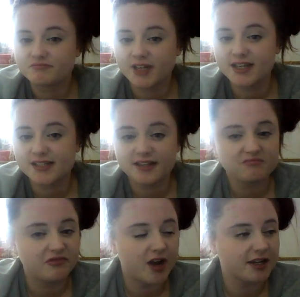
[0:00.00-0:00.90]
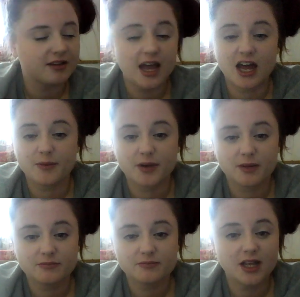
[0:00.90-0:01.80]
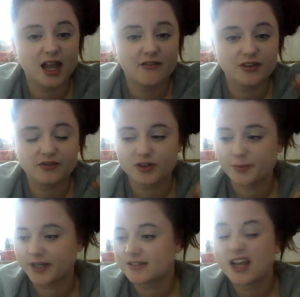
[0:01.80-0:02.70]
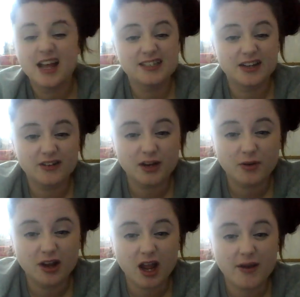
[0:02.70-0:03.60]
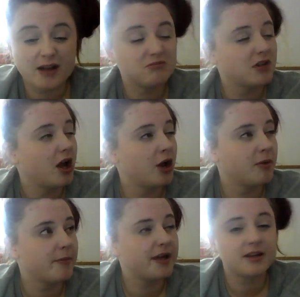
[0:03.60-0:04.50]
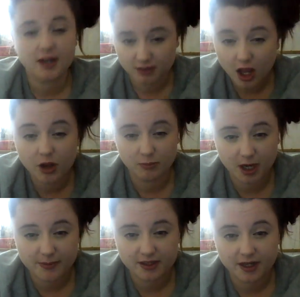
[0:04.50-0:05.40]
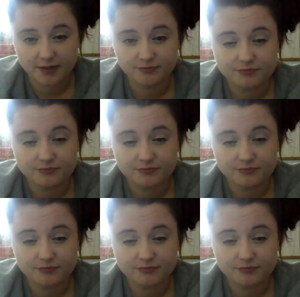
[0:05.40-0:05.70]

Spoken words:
Easy, fine, at the pub, having a few beers. Didn't really want to go out, home by midnight. Home by midnight.